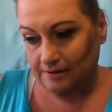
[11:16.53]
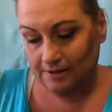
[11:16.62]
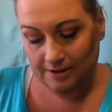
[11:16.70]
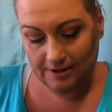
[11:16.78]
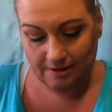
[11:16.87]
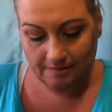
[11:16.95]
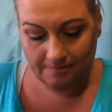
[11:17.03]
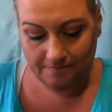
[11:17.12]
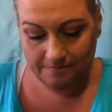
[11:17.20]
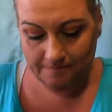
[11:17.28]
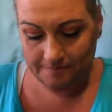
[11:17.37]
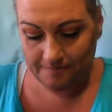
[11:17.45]
So
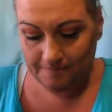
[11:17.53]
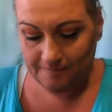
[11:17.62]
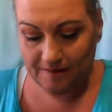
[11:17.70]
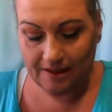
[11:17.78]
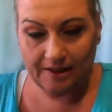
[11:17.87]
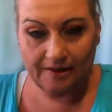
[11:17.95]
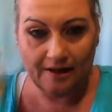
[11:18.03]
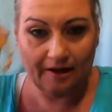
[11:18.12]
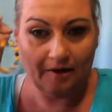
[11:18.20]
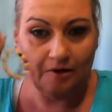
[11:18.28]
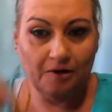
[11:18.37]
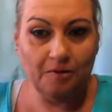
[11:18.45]
they
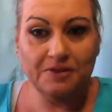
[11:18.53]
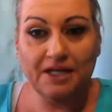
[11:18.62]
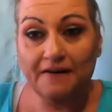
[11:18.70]
are hoops.